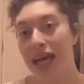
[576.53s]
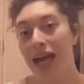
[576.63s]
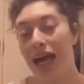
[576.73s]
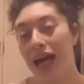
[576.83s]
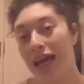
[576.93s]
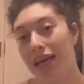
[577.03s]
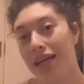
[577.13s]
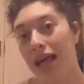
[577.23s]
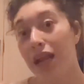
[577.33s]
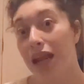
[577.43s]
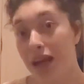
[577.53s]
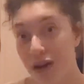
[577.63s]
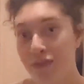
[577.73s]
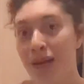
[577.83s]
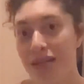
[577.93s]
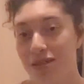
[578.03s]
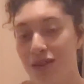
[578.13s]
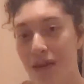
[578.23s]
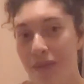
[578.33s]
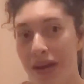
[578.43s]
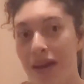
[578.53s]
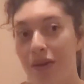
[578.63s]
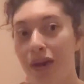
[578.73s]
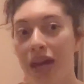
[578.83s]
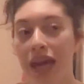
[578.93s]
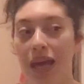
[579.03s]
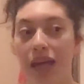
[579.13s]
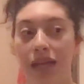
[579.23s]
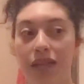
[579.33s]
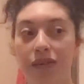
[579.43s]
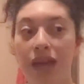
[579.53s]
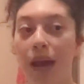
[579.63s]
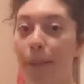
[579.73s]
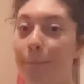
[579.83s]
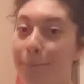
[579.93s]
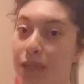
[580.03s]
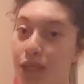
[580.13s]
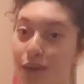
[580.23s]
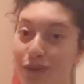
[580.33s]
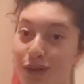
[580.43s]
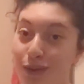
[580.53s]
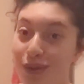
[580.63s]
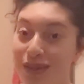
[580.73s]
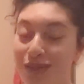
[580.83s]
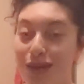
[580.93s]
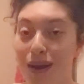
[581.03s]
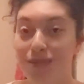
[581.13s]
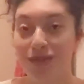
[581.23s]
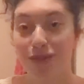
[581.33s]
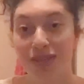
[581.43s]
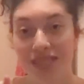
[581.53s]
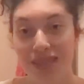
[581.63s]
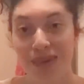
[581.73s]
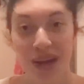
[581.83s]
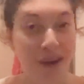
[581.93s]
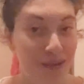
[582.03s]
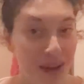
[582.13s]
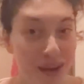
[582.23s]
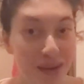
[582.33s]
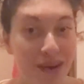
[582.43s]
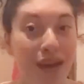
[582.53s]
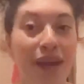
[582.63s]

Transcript: i love my instagram right now and yeah so i've got two instagrams i've got Nassima and ariana